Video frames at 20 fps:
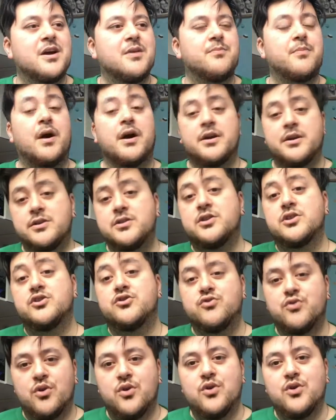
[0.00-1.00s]
But I used to
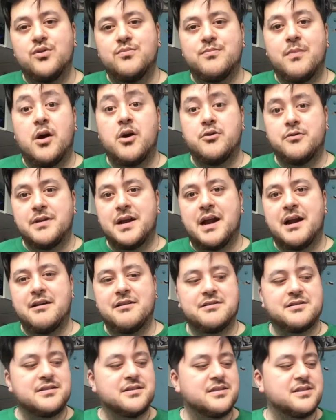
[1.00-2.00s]
draw my own
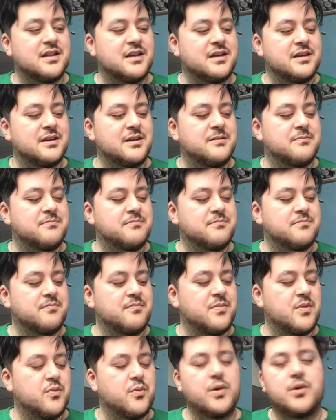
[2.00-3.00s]
characters. Like
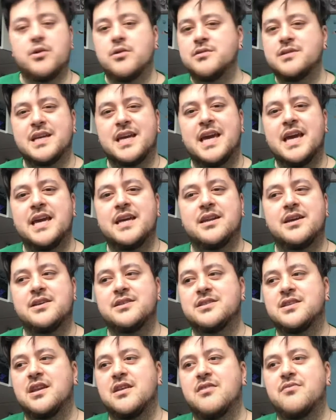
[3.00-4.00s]
when I was a kid, I
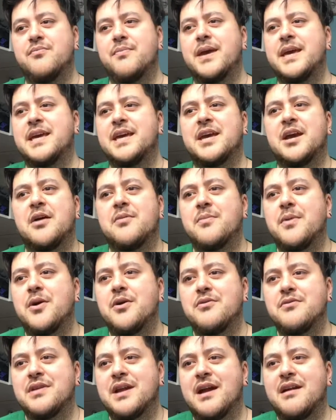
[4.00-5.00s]
used to love making up my
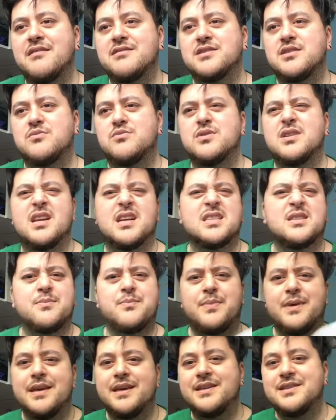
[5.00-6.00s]
own character. I wouldn't like to
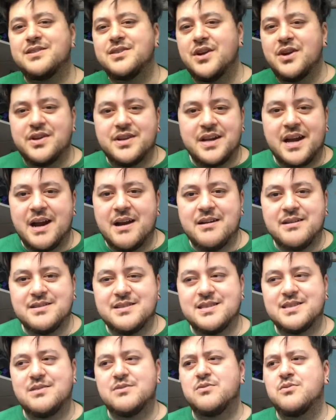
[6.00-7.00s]
be certain
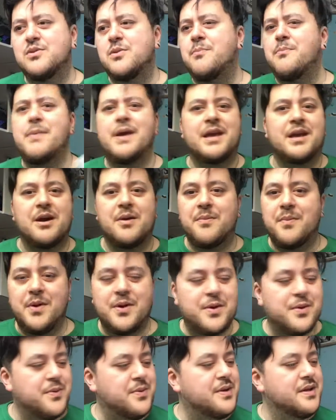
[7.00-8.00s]
characters. I'd want to make up
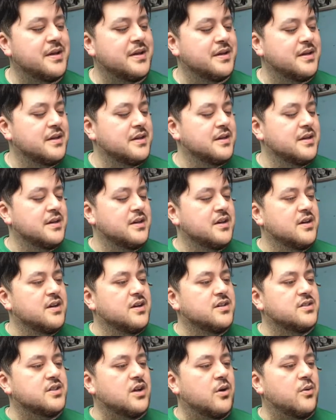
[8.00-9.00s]
my own.
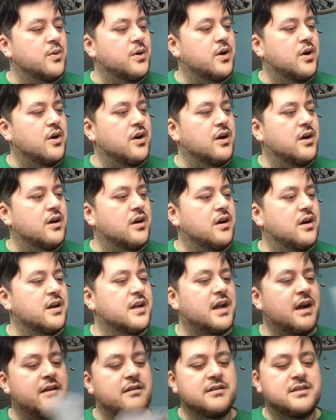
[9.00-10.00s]
So we've got a
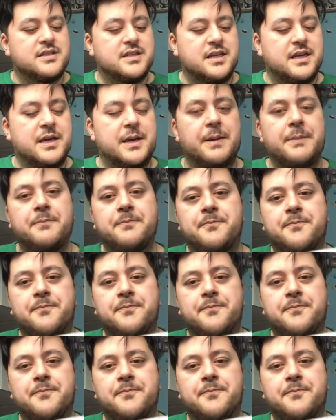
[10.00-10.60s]
character here.